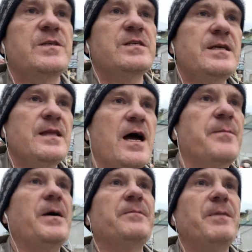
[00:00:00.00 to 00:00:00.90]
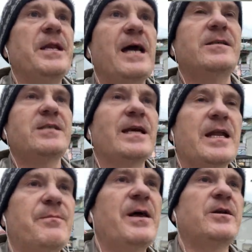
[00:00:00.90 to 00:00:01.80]
to see the iPad mini actually
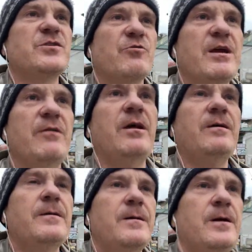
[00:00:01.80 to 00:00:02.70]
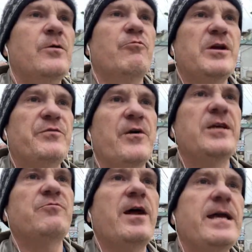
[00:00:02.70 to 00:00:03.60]
get a better screen
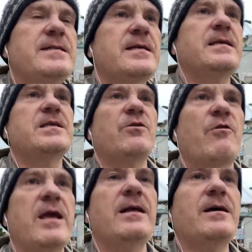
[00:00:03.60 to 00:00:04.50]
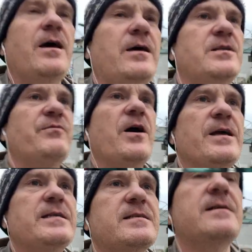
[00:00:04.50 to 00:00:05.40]
refresh rate. It's a great
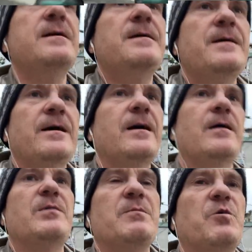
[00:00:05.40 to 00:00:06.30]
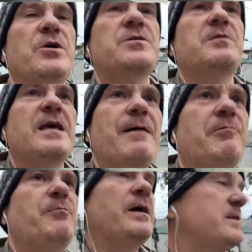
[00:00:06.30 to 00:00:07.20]
device. It works with the
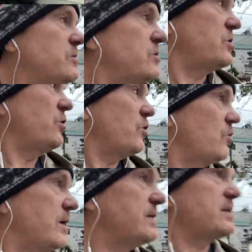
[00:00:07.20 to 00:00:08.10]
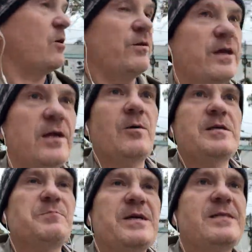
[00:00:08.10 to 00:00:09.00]
Apple Pencil 2. It's got the
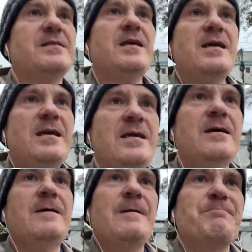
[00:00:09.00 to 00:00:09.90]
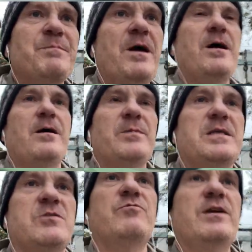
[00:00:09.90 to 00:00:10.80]
USB-C.
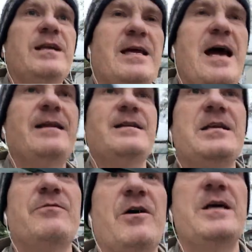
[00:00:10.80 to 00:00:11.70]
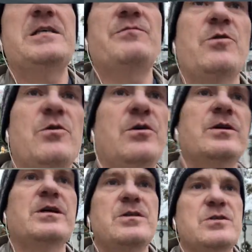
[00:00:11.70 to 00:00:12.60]
It's a really handy device for
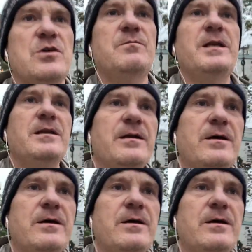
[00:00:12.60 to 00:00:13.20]
consuming